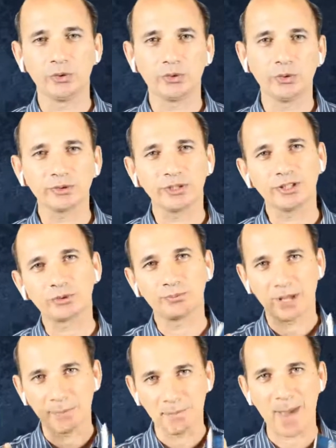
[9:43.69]
You don't need to
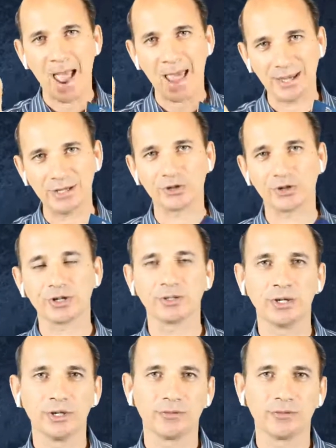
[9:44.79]
be a manager,